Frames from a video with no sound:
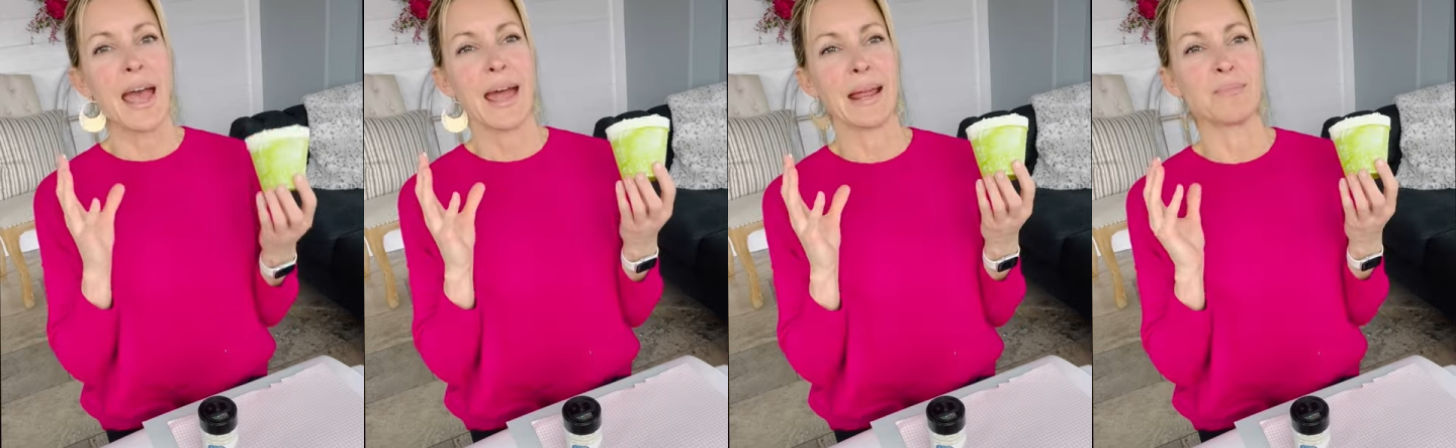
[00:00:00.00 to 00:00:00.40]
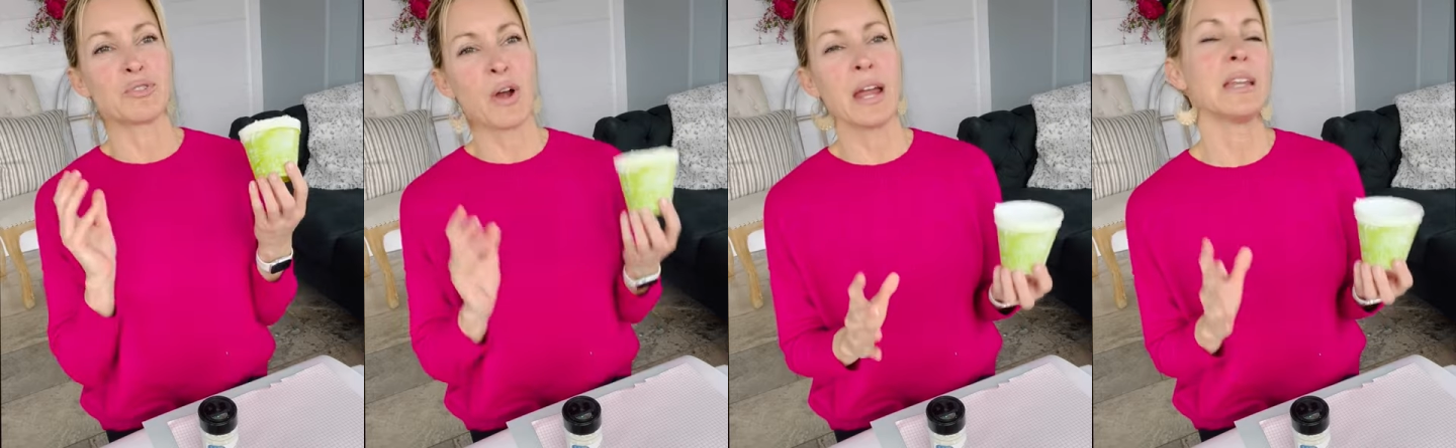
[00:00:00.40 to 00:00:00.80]
And I'm
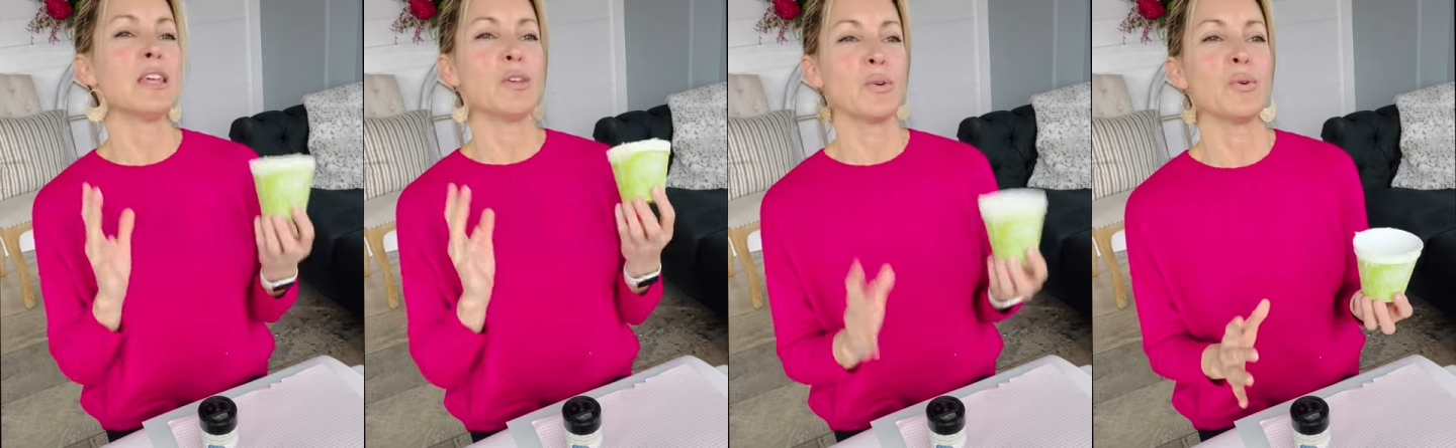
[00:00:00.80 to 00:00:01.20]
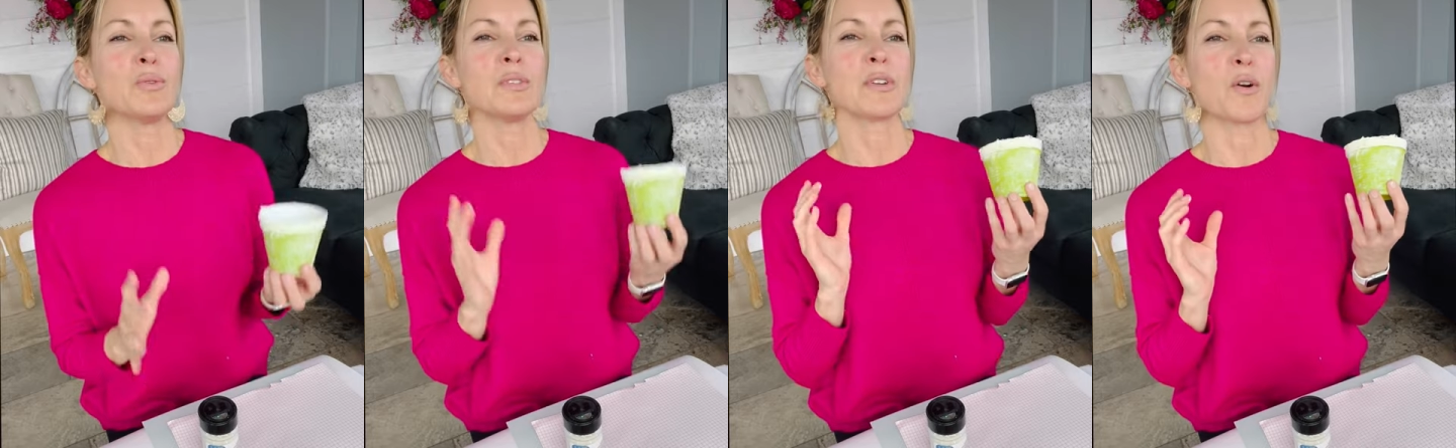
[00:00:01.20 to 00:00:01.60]
trying to
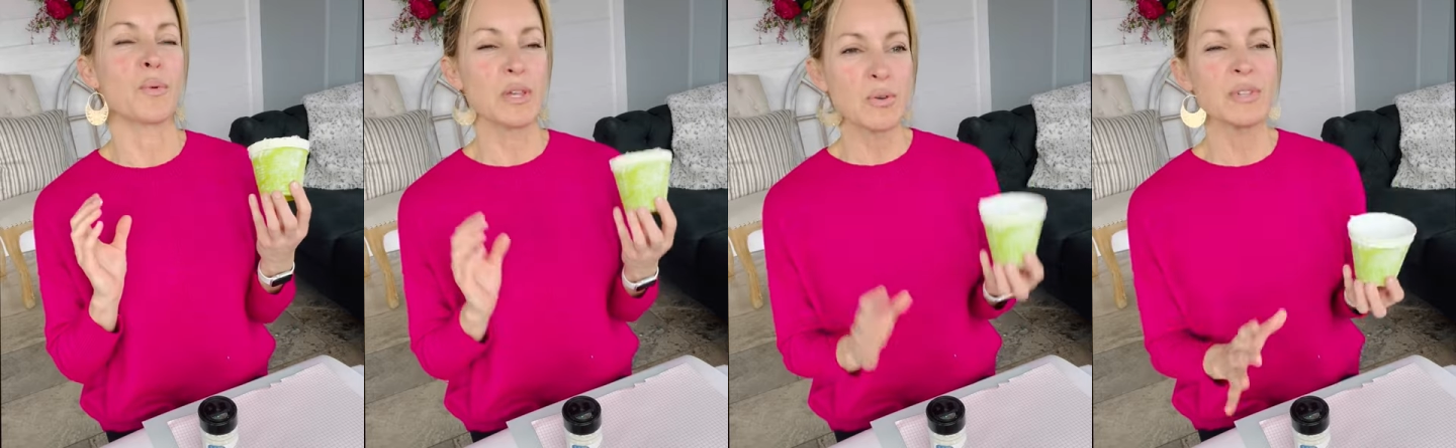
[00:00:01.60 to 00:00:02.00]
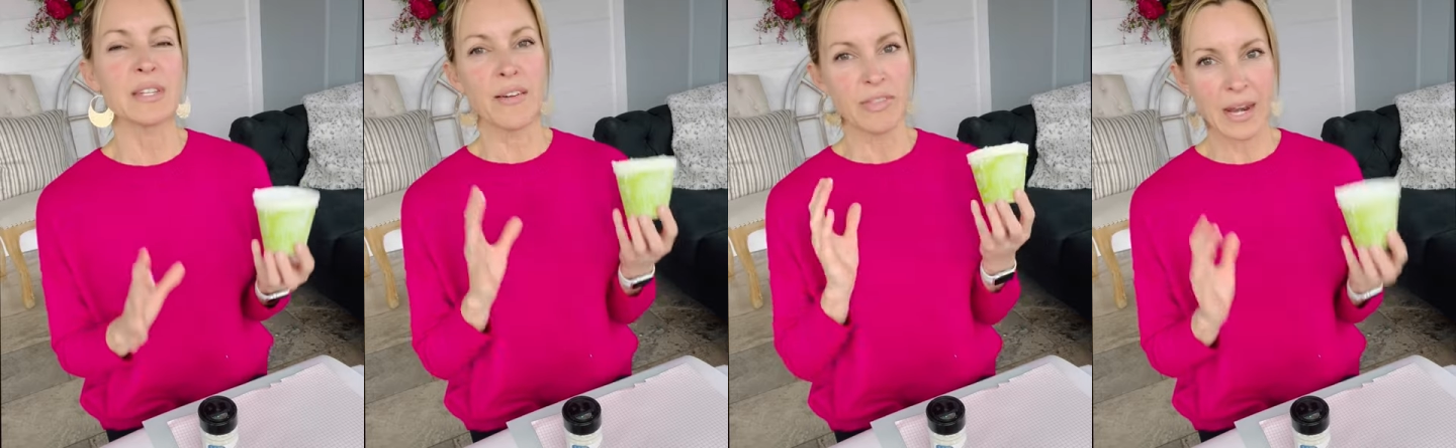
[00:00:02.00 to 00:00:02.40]
use or reuse stuff